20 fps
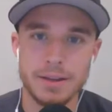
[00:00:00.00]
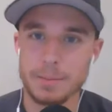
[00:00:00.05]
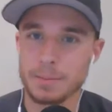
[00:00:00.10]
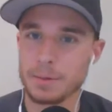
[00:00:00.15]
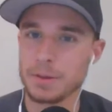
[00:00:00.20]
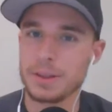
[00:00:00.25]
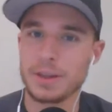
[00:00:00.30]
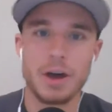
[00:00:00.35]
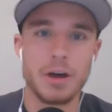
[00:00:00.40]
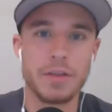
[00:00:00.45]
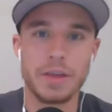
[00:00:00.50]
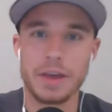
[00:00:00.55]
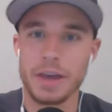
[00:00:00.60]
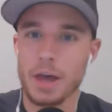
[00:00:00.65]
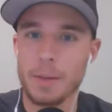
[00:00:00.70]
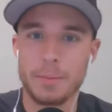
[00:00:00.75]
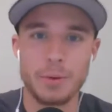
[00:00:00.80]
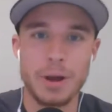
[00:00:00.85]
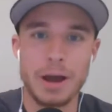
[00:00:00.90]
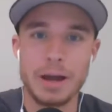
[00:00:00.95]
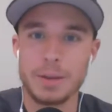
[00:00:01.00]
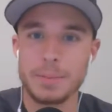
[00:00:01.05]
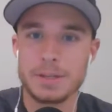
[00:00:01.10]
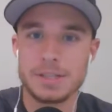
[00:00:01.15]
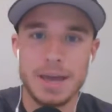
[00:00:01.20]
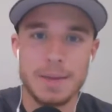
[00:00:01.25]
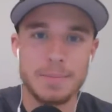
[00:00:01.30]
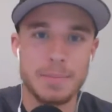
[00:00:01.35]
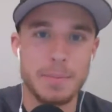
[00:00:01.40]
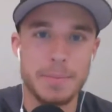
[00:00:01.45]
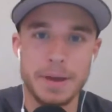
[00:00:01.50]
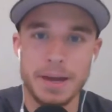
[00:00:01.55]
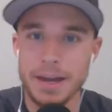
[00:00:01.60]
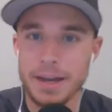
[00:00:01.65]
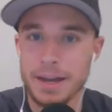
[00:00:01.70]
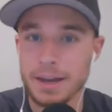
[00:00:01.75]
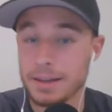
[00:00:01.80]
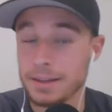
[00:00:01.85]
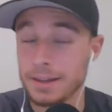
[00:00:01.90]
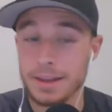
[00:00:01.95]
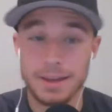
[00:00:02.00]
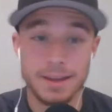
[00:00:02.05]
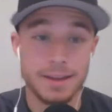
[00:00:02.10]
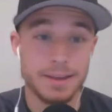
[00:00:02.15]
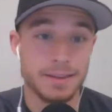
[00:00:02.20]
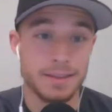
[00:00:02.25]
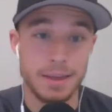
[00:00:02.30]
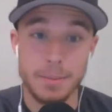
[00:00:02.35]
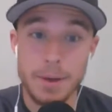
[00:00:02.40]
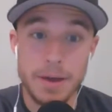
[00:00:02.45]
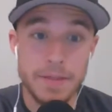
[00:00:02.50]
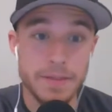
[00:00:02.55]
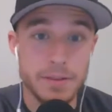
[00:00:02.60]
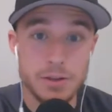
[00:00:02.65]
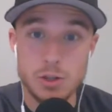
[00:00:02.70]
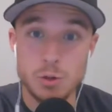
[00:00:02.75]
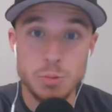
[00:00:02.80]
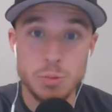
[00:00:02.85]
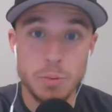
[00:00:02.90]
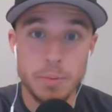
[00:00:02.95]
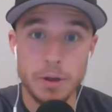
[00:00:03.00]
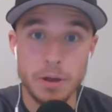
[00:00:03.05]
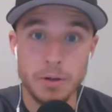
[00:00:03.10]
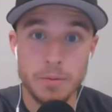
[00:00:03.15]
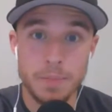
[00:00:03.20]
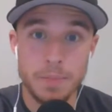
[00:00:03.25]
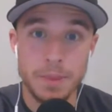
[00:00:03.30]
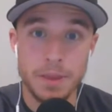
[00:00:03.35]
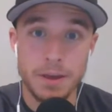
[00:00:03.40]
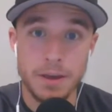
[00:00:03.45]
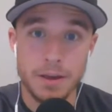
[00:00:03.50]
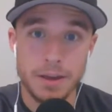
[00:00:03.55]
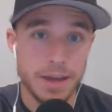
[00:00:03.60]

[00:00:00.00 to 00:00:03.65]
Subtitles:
they put all the help around him in Tampa Bay, and they met in the Super Bowl.